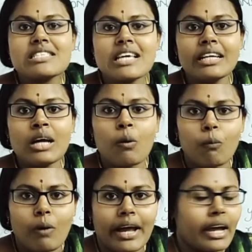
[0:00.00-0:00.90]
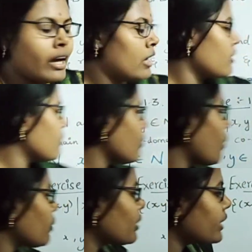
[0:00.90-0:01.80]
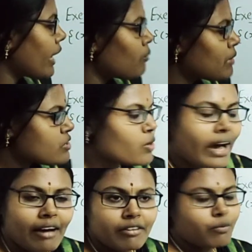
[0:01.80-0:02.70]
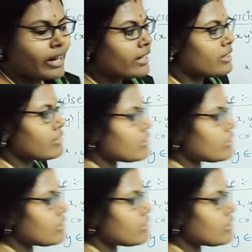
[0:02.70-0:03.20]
in y. So whatever the elements you have in y, this is